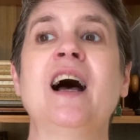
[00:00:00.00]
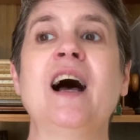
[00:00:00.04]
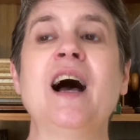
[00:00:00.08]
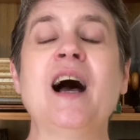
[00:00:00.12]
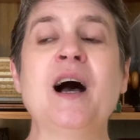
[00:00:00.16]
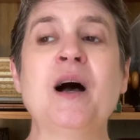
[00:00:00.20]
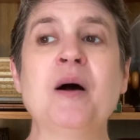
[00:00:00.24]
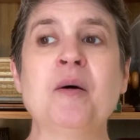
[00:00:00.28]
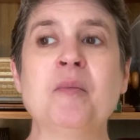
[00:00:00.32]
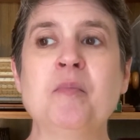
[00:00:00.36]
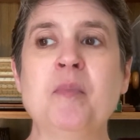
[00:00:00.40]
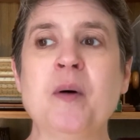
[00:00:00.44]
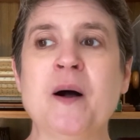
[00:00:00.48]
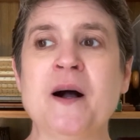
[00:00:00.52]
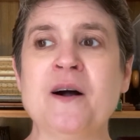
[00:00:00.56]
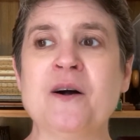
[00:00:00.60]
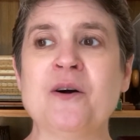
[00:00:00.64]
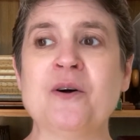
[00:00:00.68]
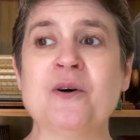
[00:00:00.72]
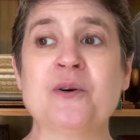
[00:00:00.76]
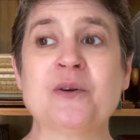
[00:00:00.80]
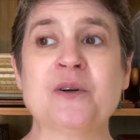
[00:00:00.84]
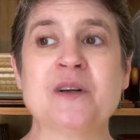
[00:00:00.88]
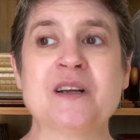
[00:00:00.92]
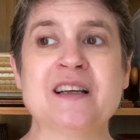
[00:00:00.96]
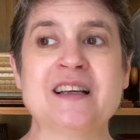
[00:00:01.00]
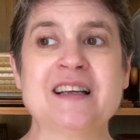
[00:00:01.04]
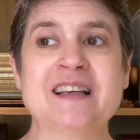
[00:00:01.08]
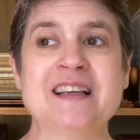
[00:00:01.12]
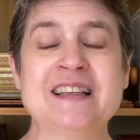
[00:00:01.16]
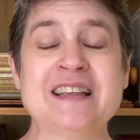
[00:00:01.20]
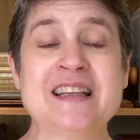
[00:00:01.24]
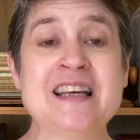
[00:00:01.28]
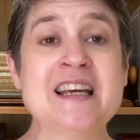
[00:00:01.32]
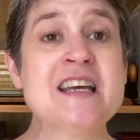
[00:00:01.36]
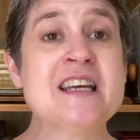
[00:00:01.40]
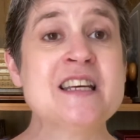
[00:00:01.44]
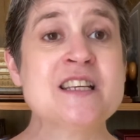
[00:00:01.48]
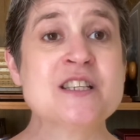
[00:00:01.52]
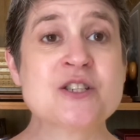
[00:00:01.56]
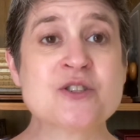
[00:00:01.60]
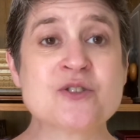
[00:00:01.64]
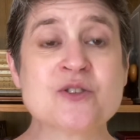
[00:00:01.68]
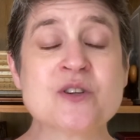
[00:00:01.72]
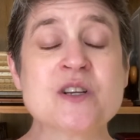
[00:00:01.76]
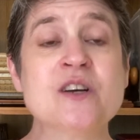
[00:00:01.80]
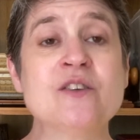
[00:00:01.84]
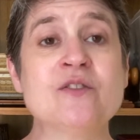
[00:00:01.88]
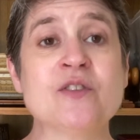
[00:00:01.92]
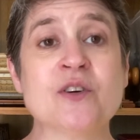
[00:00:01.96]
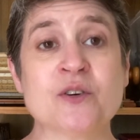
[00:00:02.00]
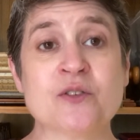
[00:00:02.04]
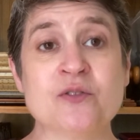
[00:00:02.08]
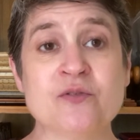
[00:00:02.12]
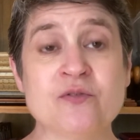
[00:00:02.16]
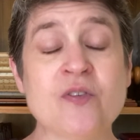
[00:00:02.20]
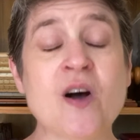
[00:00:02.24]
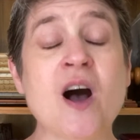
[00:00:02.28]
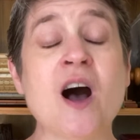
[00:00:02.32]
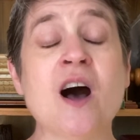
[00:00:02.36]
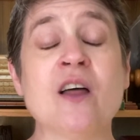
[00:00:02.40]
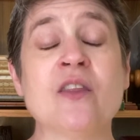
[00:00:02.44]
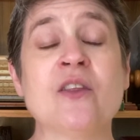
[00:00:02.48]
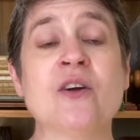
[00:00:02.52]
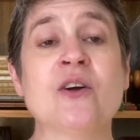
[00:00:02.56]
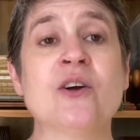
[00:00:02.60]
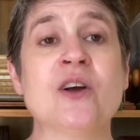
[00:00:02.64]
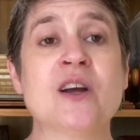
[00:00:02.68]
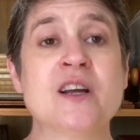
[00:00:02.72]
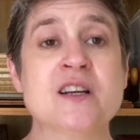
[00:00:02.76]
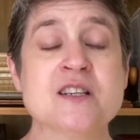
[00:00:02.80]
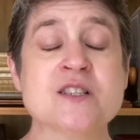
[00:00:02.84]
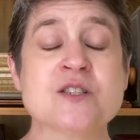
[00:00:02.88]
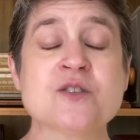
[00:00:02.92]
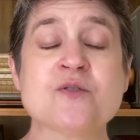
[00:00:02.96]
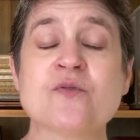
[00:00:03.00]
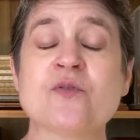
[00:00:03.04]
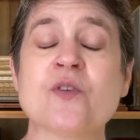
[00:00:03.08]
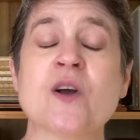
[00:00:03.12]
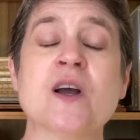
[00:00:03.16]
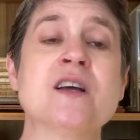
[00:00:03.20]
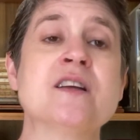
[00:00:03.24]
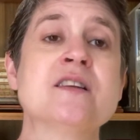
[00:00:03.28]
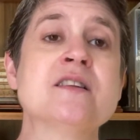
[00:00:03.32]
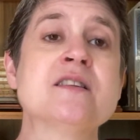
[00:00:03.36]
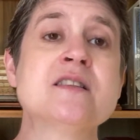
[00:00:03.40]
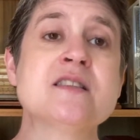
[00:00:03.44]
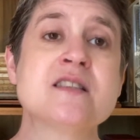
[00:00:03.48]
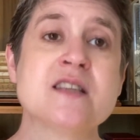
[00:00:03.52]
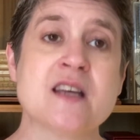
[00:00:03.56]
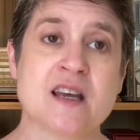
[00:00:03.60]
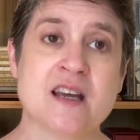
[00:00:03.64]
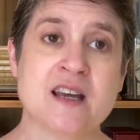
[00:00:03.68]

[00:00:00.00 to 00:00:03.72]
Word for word: about the history of her father and his friends,